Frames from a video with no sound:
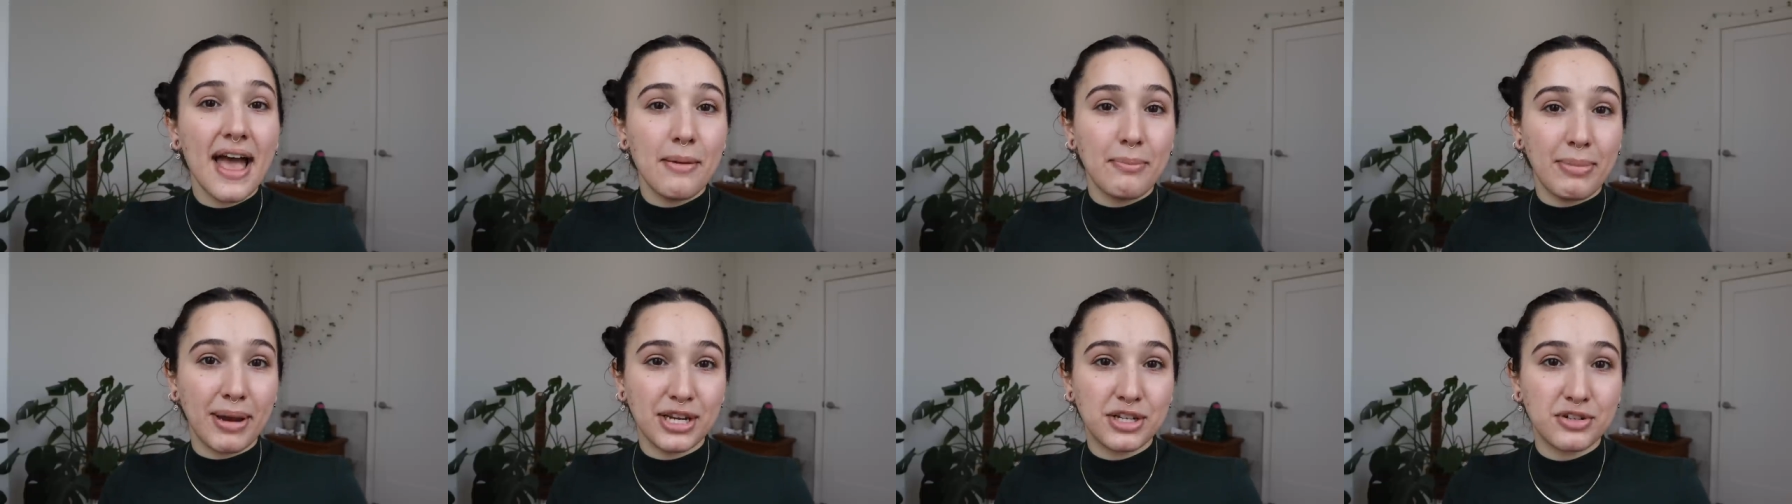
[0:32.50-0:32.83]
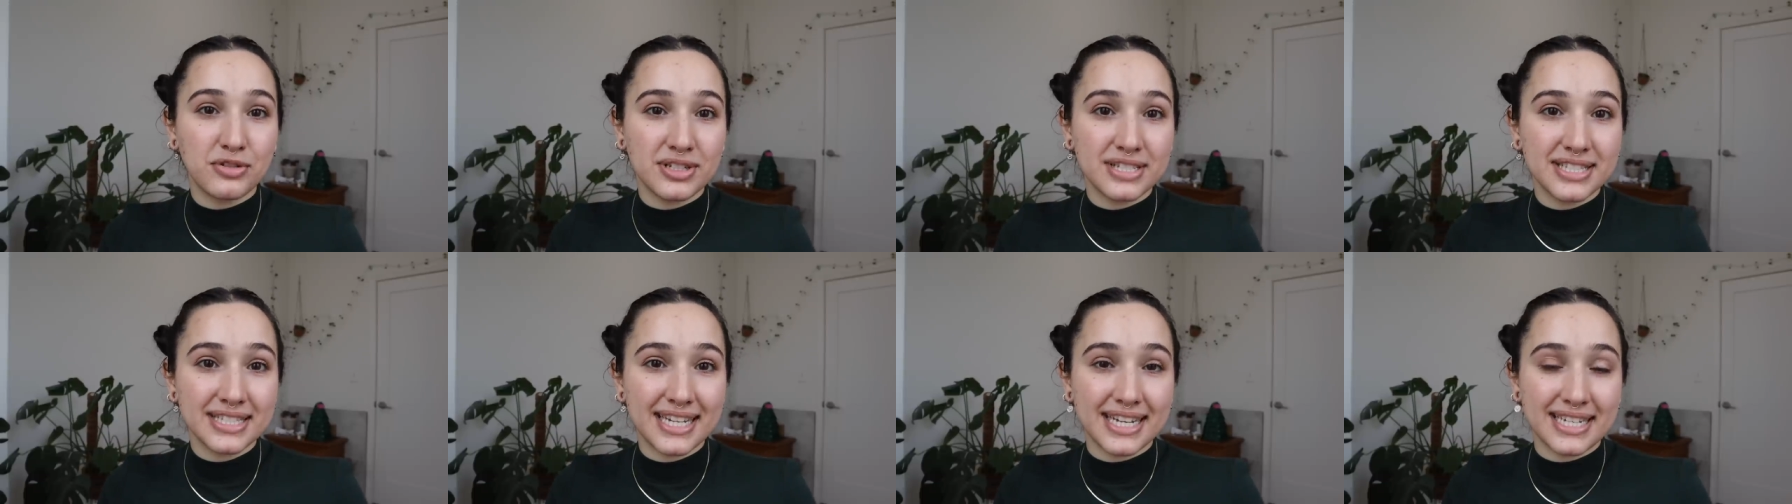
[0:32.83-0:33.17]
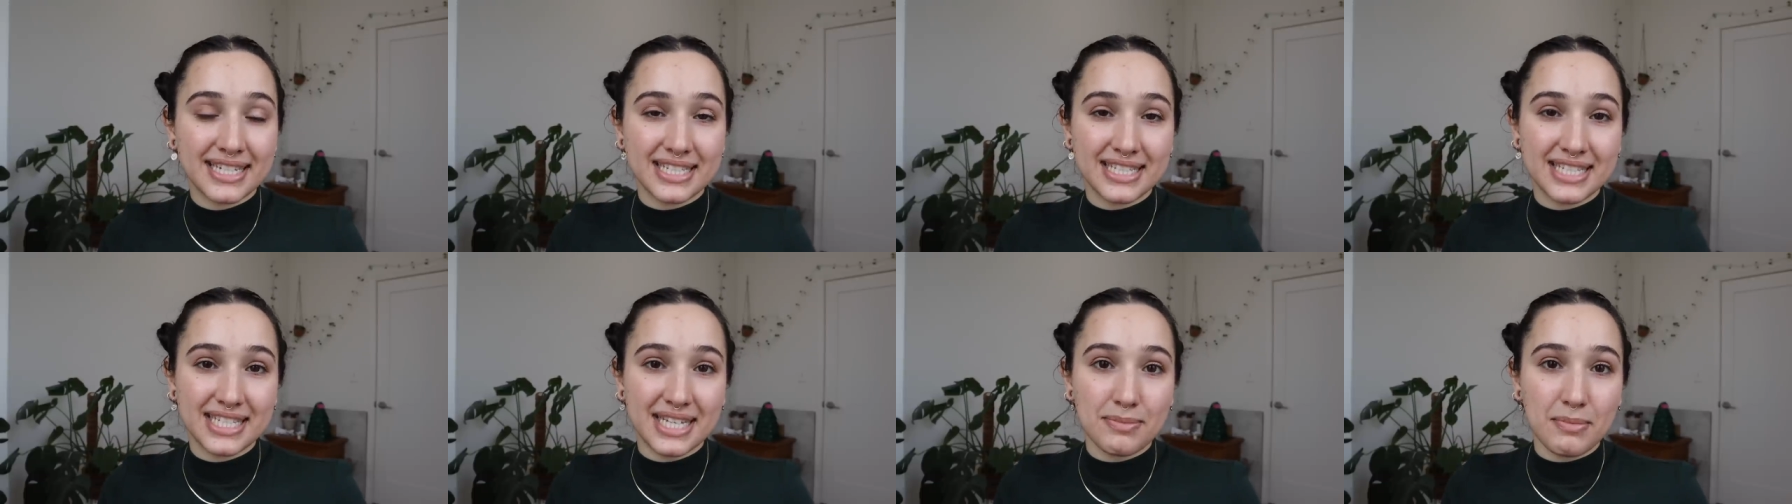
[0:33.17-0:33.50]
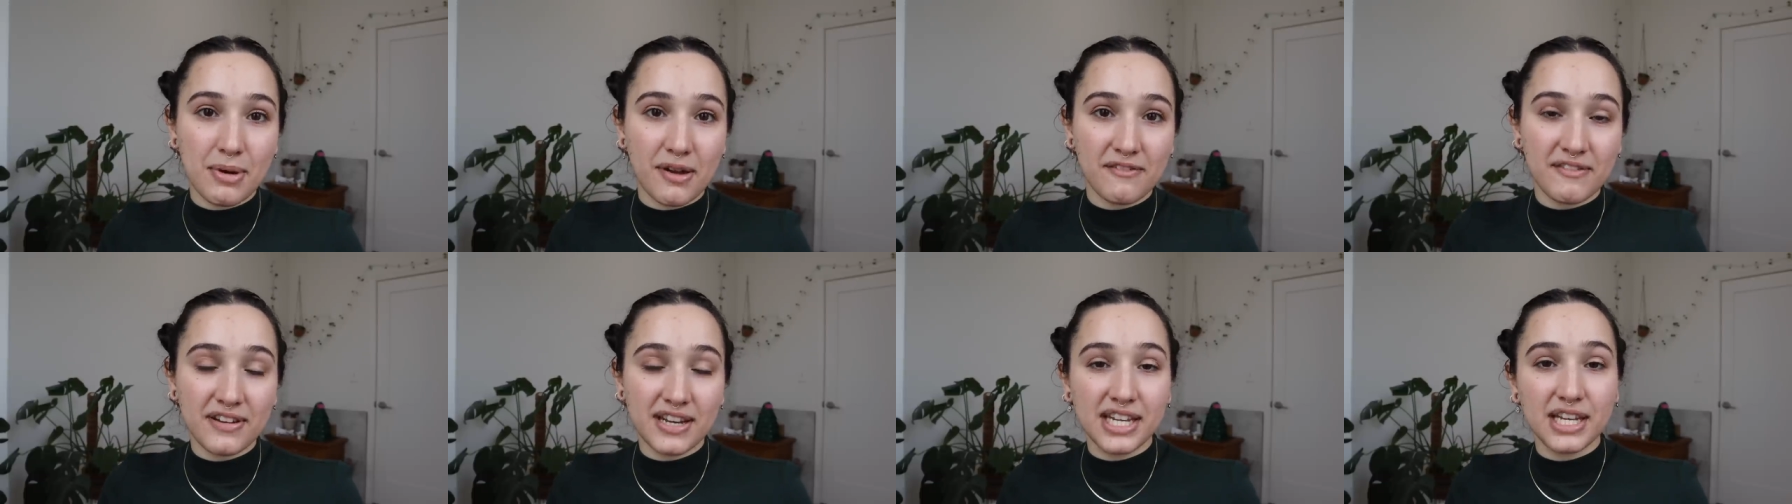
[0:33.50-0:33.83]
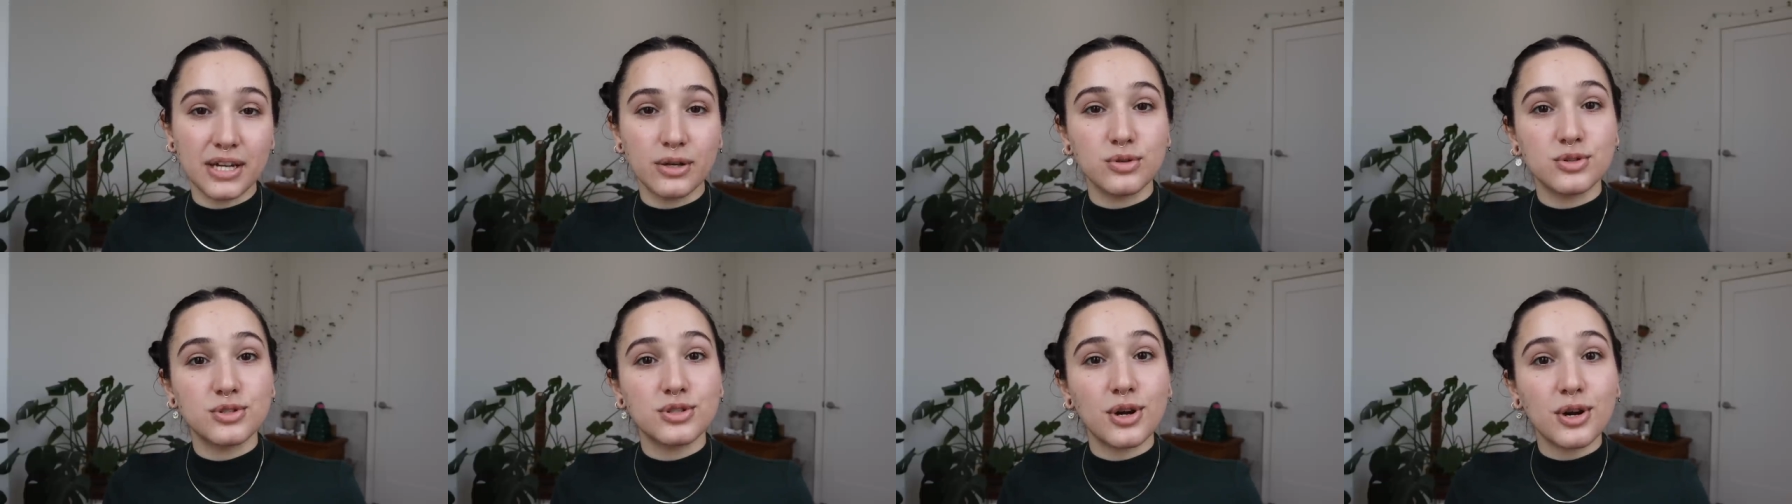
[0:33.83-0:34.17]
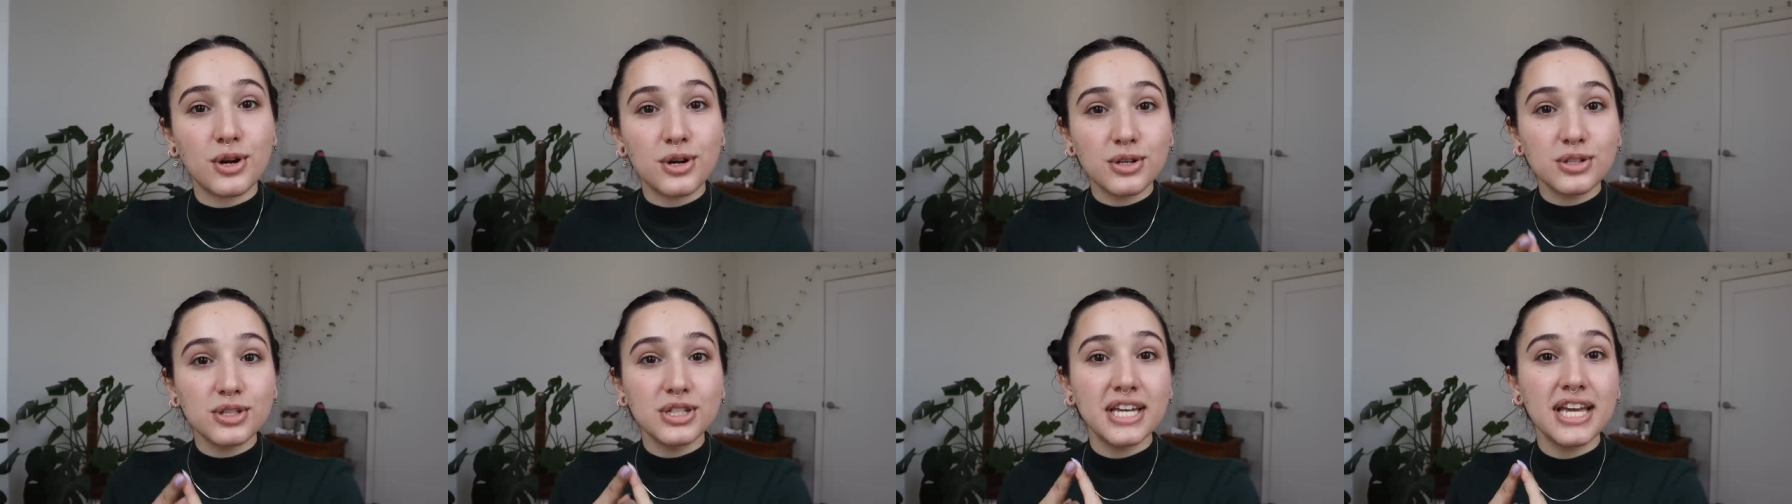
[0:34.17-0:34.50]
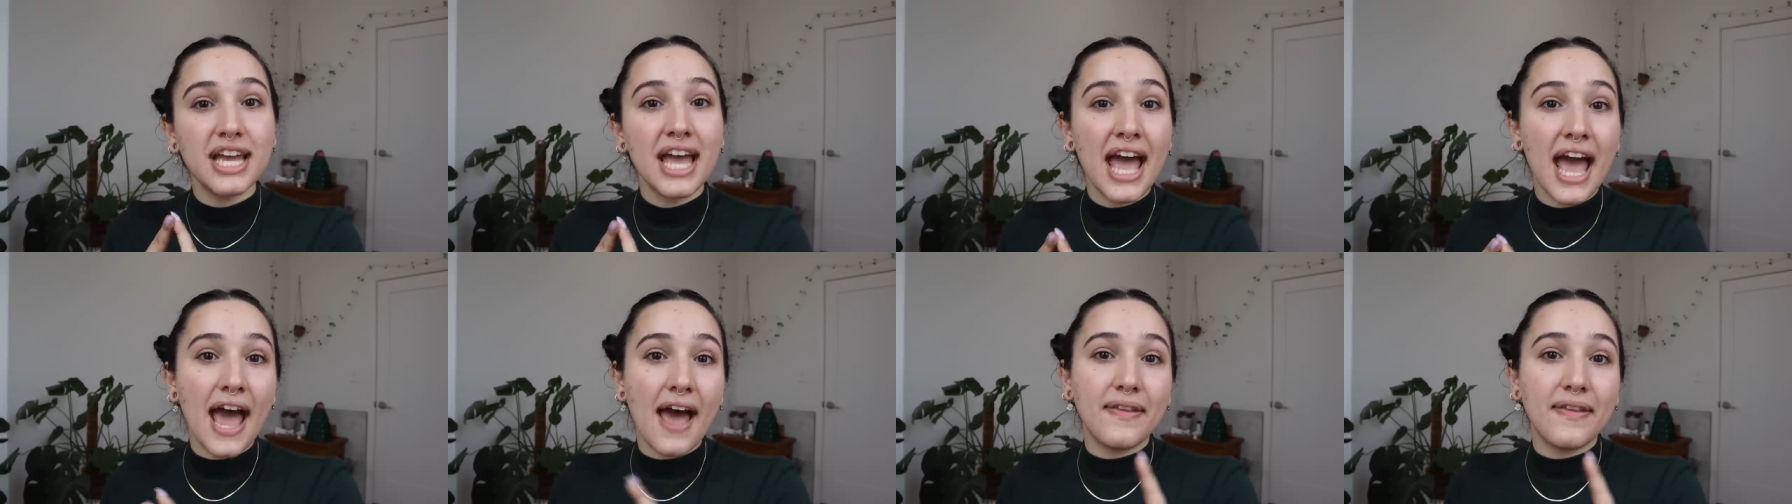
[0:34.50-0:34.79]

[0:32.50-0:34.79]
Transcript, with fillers: Patrons get to see my videos early